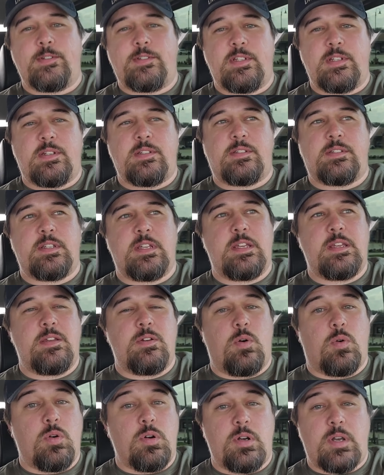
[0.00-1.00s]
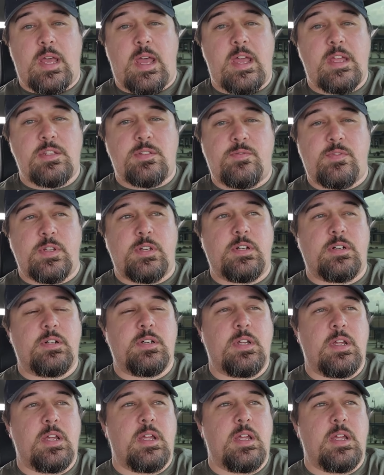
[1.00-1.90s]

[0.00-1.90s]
Tennessee, or Nashville,